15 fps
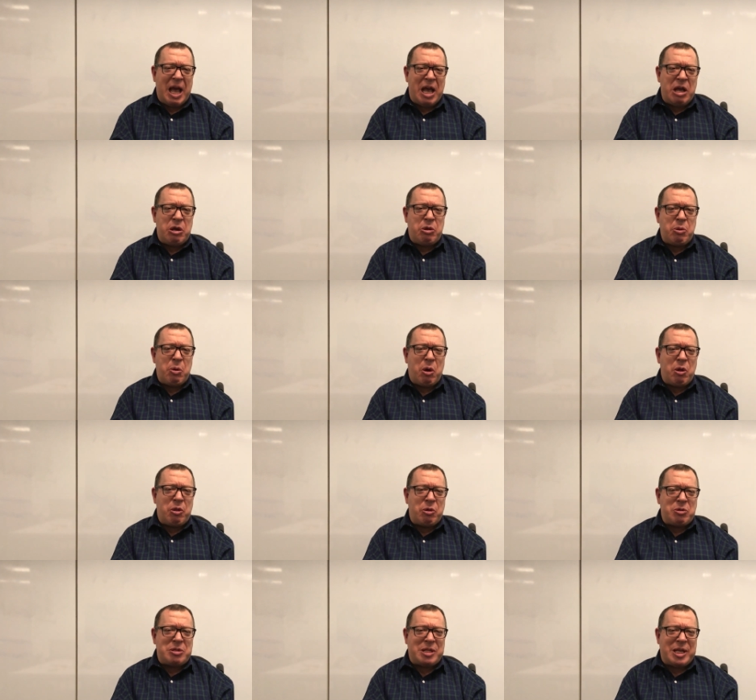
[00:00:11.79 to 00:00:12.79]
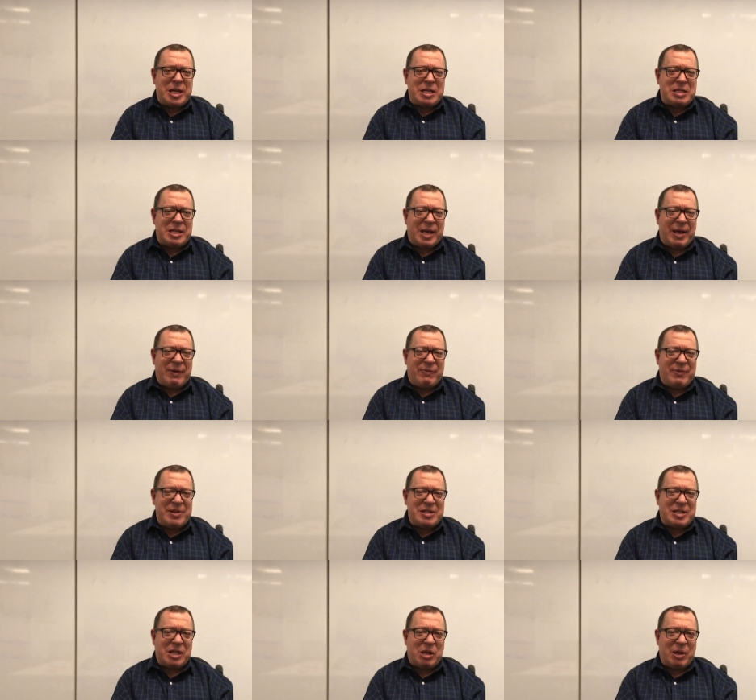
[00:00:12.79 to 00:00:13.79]
and do all those things to get
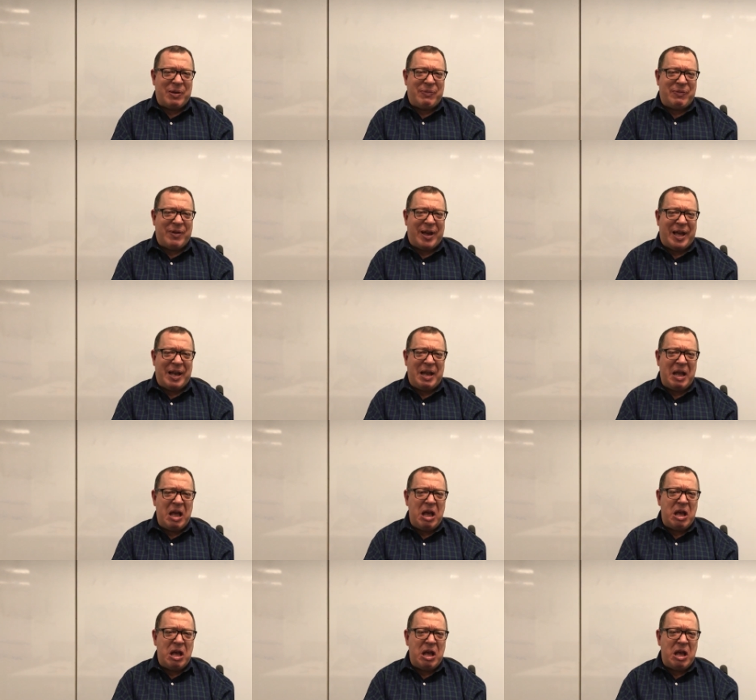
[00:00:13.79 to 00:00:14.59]
physically fit.